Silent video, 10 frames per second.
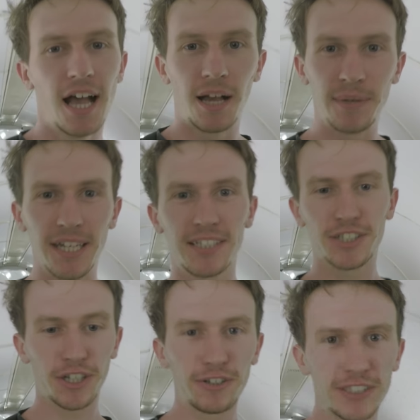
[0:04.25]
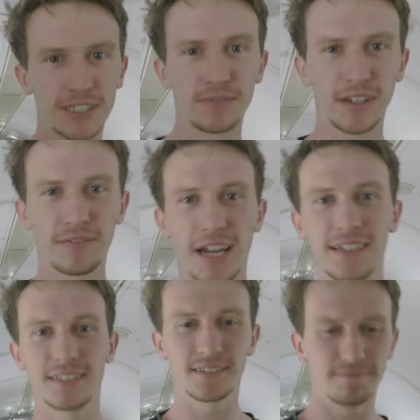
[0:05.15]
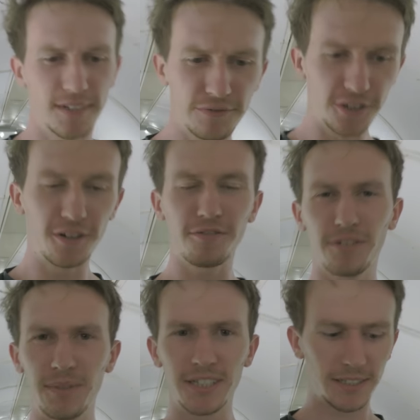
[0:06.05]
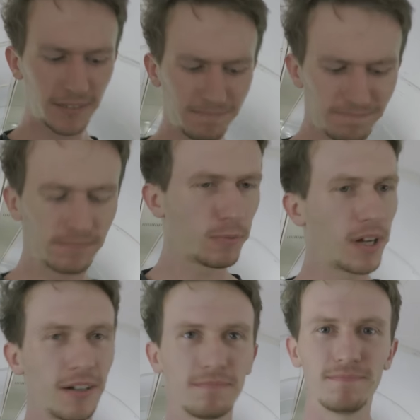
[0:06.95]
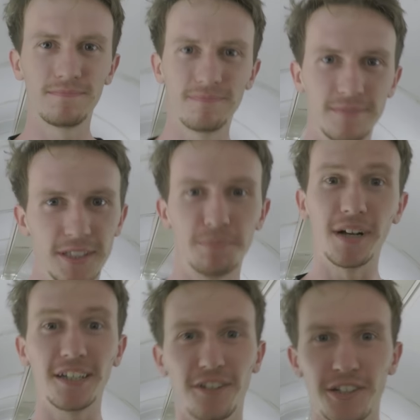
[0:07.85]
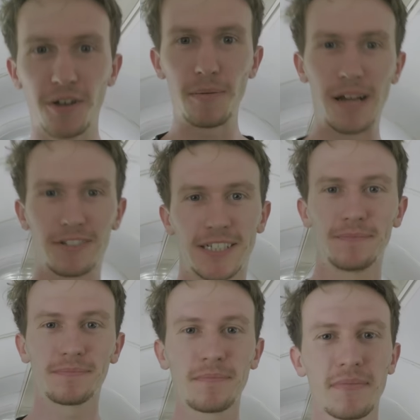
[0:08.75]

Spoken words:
I'm here to show you something that, if you're not from London, well, you might not know about it.